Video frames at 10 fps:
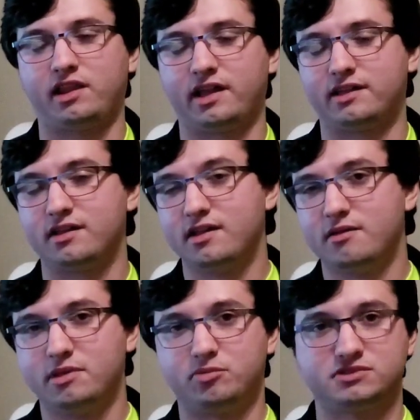Like,
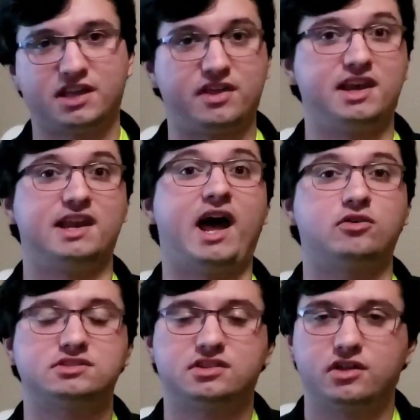people say they need
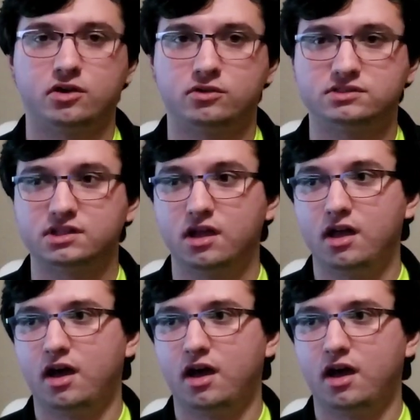outs to those.